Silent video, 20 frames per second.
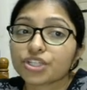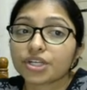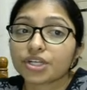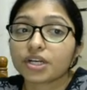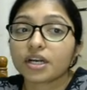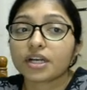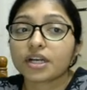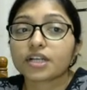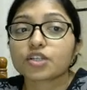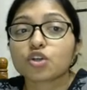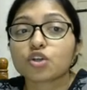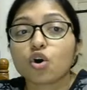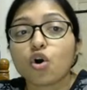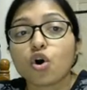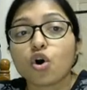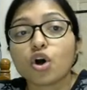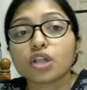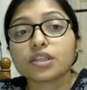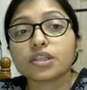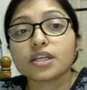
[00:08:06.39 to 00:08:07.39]
generate
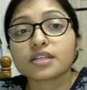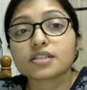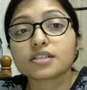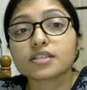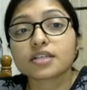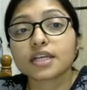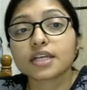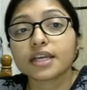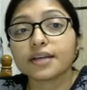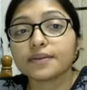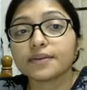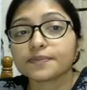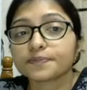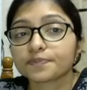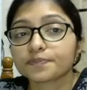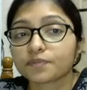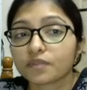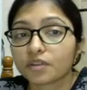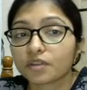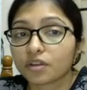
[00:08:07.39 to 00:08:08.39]
all the string
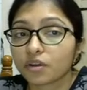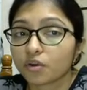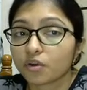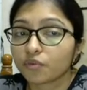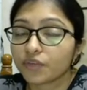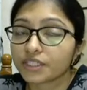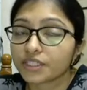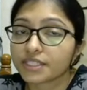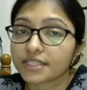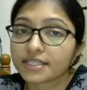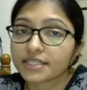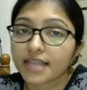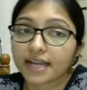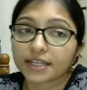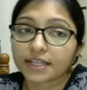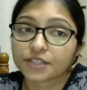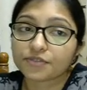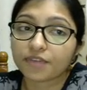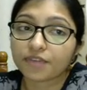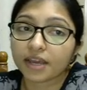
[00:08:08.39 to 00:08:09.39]
which is
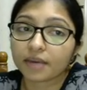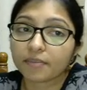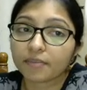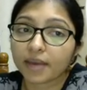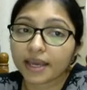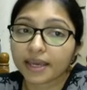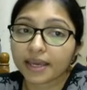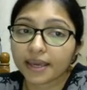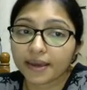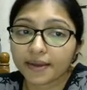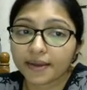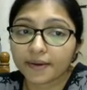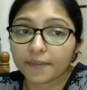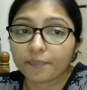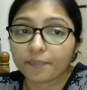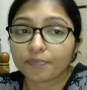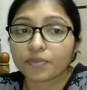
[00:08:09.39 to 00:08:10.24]
satisfying by here?